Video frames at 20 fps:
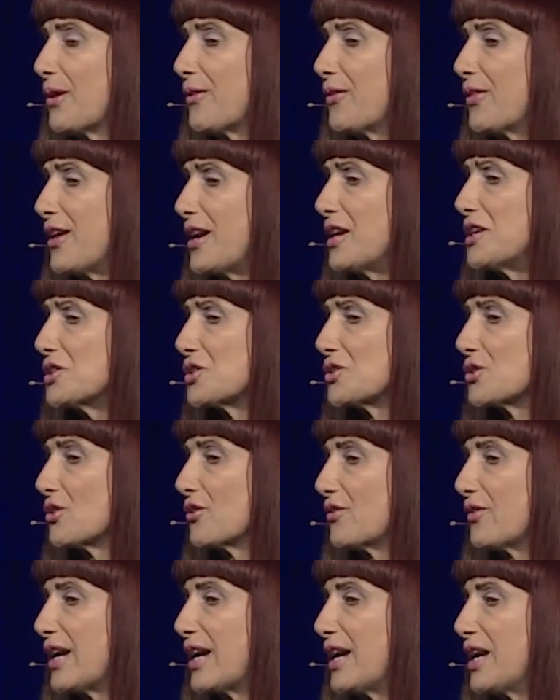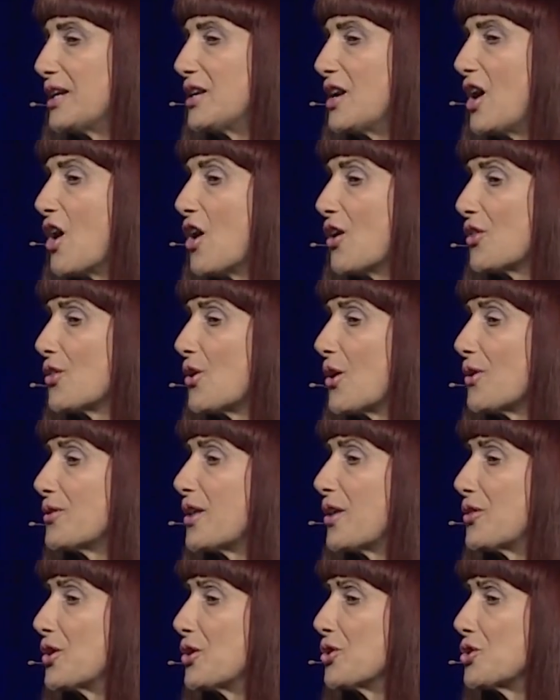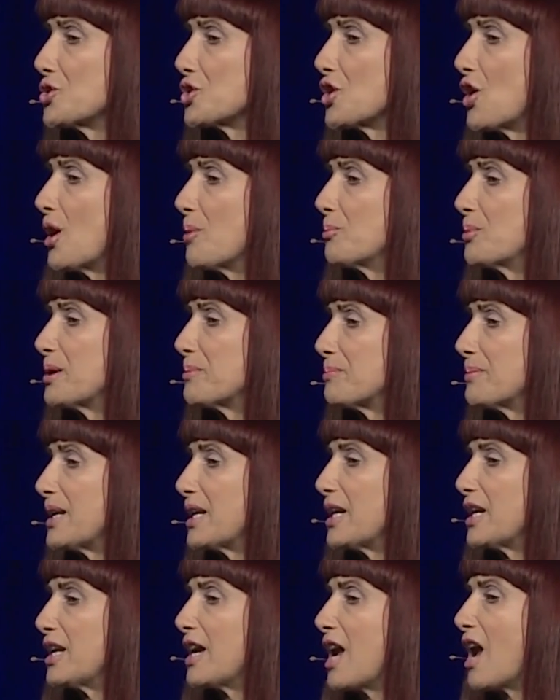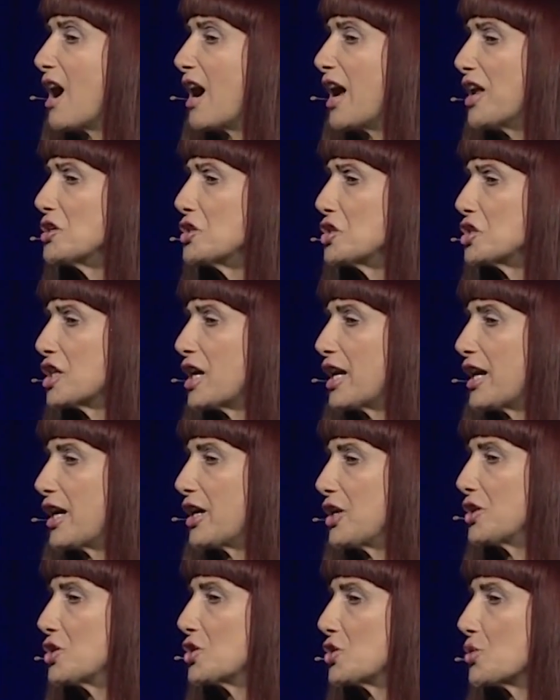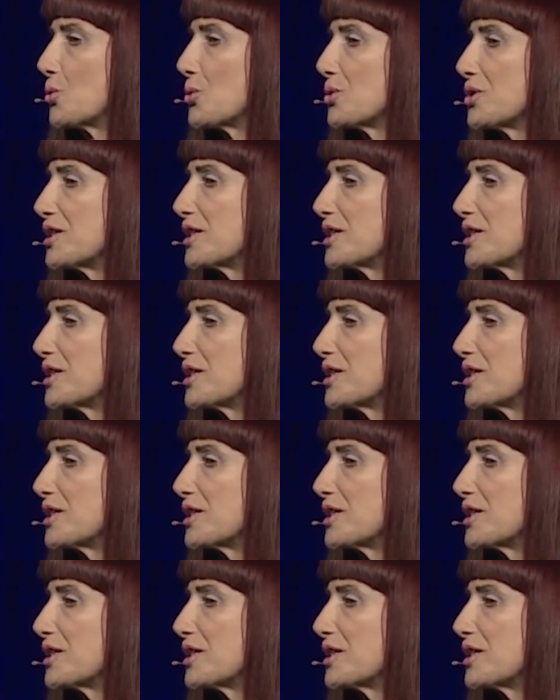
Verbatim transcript: that they surveyed thought that their job would be unchanged or